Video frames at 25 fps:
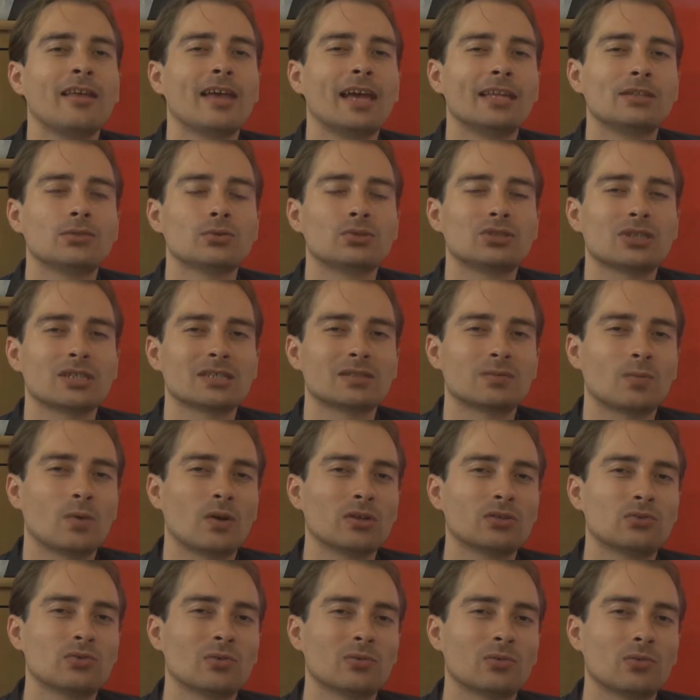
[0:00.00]
and you just
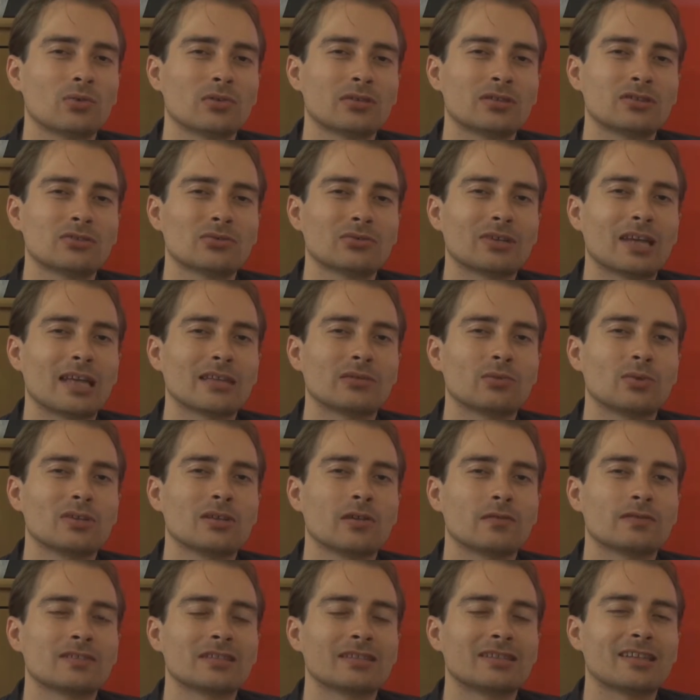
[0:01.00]
want to get rid
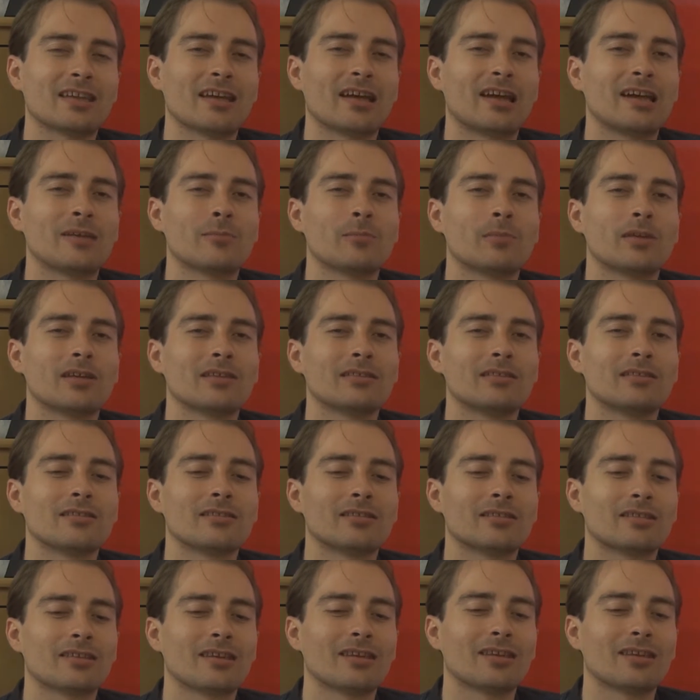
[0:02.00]
of the time and